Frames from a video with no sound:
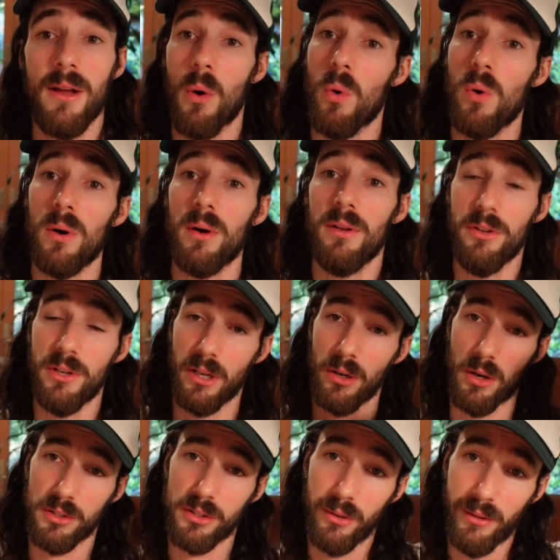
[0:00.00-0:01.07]
Or you can
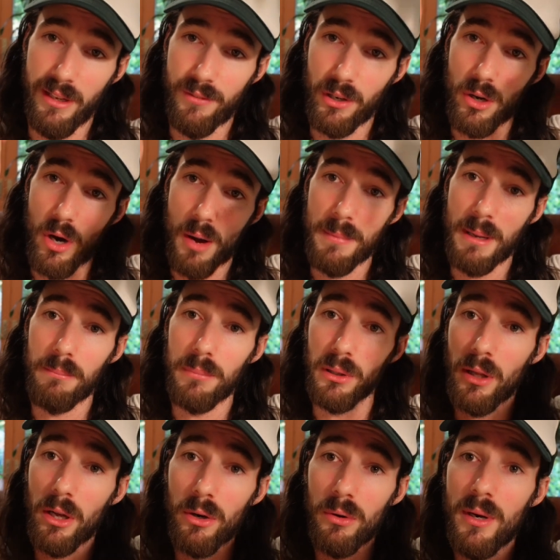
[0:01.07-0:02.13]
also leave a comment
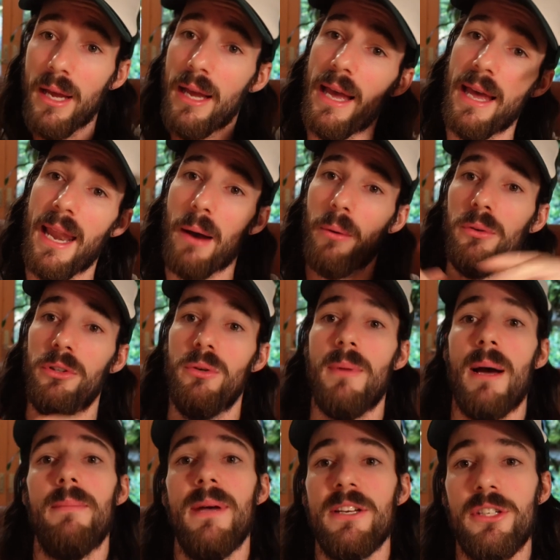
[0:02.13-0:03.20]
below and I will do
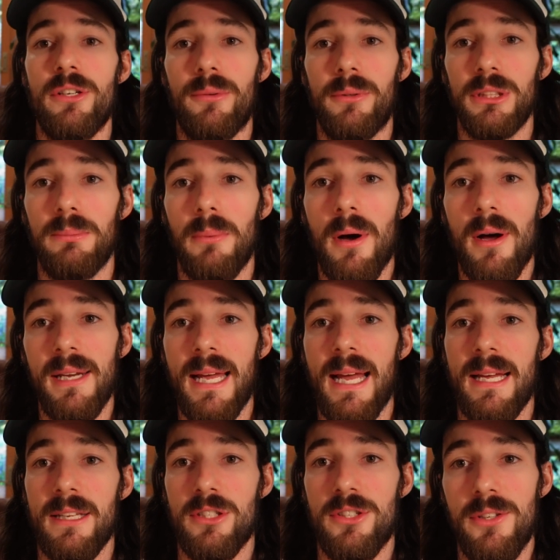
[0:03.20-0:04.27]
my best to respond
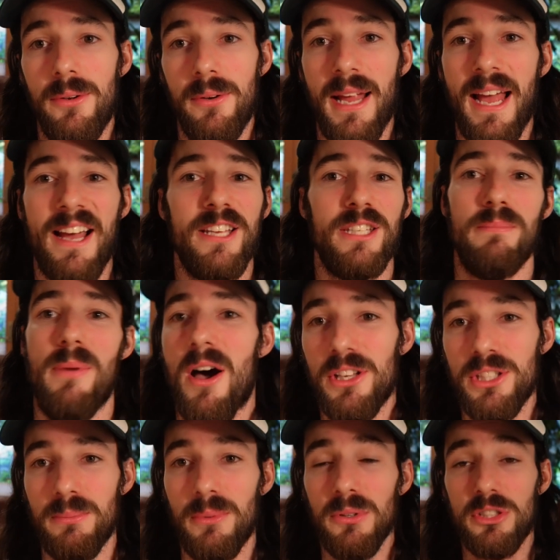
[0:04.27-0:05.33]
as soon as
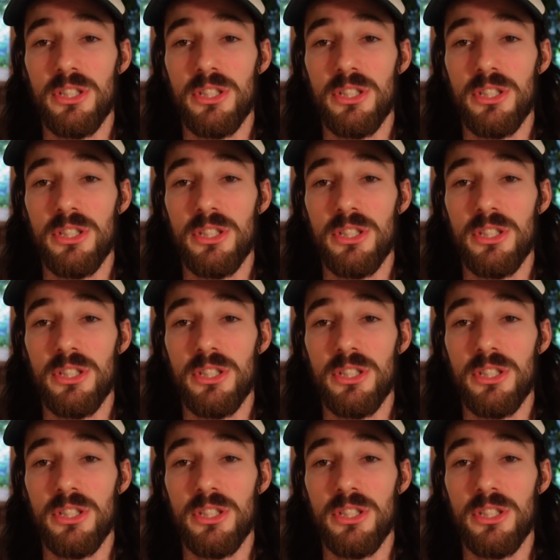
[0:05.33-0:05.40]
possible.